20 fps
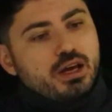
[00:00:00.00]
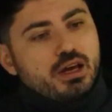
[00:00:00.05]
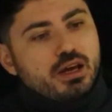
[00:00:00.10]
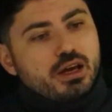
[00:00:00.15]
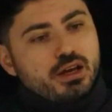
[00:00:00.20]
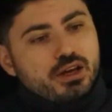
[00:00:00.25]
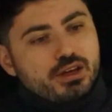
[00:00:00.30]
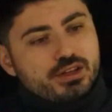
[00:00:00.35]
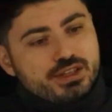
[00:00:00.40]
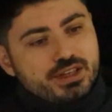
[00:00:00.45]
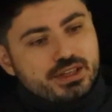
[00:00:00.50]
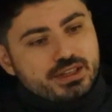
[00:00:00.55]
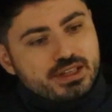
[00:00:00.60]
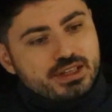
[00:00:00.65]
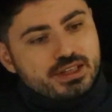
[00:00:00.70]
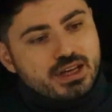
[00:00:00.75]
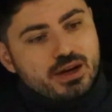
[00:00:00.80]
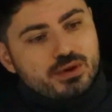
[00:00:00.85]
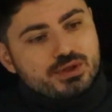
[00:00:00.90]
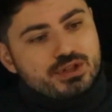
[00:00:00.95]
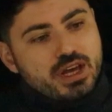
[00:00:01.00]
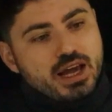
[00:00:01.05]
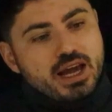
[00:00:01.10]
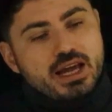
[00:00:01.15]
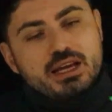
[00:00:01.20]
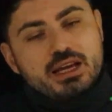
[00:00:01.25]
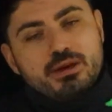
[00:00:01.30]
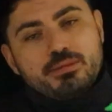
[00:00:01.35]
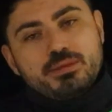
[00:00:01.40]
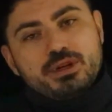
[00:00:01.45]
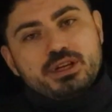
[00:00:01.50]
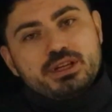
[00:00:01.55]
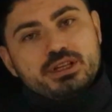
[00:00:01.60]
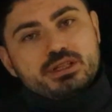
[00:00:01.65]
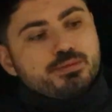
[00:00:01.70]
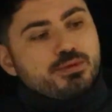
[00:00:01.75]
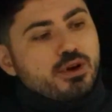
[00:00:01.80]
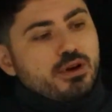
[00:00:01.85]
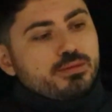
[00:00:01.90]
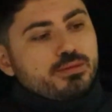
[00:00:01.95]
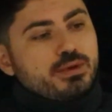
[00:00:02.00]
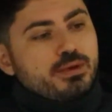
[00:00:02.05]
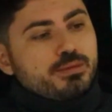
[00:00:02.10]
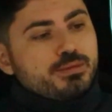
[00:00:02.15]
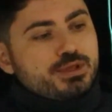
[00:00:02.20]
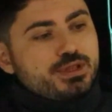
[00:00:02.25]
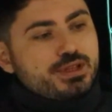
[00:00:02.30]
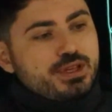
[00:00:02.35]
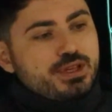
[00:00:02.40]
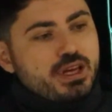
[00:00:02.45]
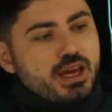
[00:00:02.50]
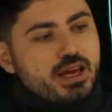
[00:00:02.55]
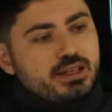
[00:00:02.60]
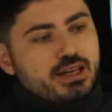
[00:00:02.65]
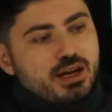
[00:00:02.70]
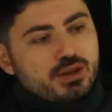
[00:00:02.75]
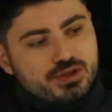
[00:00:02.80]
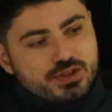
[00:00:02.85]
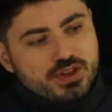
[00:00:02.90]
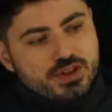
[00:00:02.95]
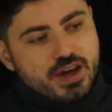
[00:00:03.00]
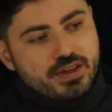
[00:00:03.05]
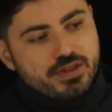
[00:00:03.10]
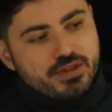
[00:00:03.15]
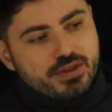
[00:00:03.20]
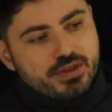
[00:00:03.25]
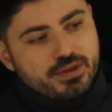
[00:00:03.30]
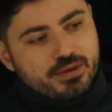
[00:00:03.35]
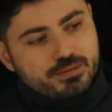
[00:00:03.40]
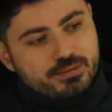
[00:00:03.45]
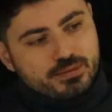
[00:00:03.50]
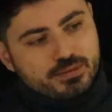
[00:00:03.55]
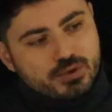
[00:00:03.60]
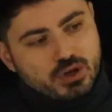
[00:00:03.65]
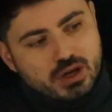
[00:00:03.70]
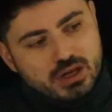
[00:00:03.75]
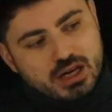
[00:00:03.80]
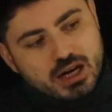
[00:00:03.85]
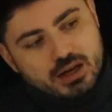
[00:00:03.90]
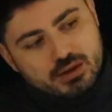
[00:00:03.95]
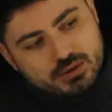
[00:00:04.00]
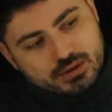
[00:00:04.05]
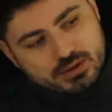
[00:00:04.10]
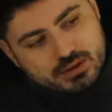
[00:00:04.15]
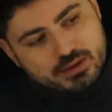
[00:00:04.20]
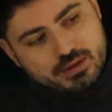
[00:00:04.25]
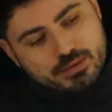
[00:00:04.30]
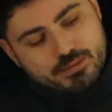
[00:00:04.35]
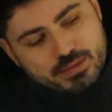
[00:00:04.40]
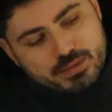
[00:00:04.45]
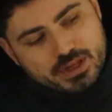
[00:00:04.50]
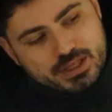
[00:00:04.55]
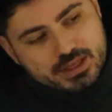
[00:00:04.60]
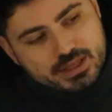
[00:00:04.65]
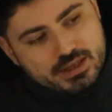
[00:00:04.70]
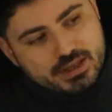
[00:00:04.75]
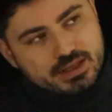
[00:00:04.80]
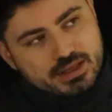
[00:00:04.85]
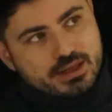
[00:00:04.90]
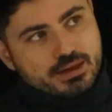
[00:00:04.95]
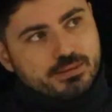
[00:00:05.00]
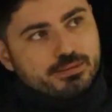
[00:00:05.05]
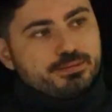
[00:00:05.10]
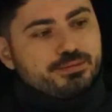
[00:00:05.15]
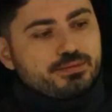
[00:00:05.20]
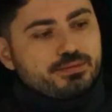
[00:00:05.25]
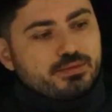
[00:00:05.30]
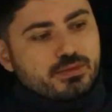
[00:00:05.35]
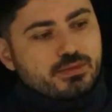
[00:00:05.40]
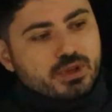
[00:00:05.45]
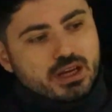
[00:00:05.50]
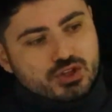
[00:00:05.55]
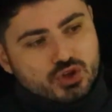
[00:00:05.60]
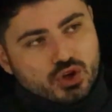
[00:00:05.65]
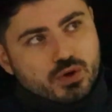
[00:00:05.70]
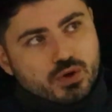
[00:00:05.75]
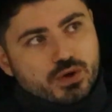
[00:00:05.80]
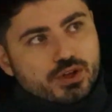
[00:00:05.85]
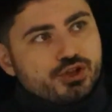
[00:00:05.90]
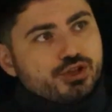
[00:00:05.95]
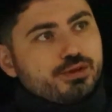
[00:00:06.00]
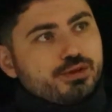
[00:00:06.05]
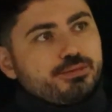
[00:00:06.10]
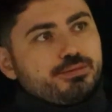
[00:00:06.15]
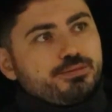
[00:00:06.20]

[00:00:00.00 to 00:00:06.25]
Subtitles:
6th house, enemies, problems. 8th house, death, occult, mysticism, astrology.